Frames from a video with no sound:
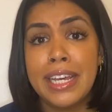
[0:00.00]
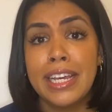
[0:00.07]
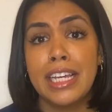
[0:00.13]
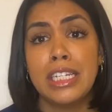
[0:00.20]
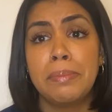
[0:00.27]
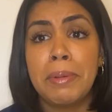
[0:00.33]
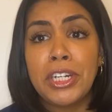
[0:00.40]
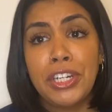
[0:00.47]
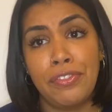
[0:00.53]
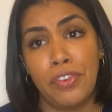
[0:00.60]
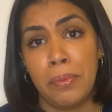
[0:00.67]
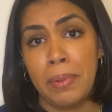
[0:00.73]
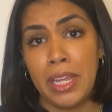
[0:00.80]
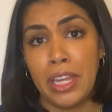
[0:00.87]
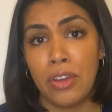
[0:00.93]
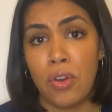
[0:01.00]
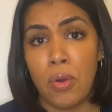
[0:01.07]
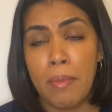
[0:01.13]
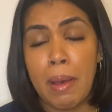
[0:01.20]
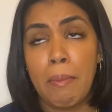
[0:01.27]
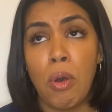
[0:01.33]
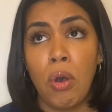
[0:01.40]
especially for being home.
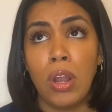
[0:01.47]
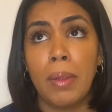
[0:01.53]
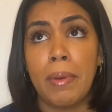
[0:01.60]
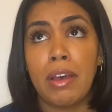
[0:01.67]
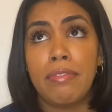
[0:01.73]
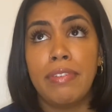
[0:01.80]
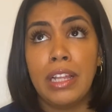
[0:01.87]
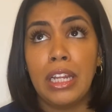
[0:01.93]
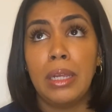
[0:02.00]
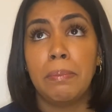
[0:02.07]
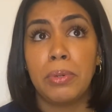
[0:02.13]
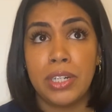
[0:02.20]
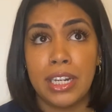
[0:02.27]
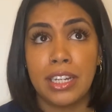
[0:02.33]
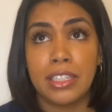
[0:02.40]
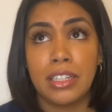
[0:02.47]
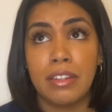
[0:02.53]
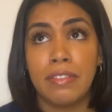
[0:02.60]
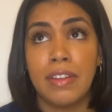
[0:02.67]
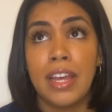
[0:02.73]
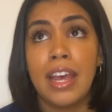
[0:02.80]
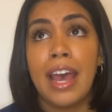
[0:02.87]
I'm all about feeling productive.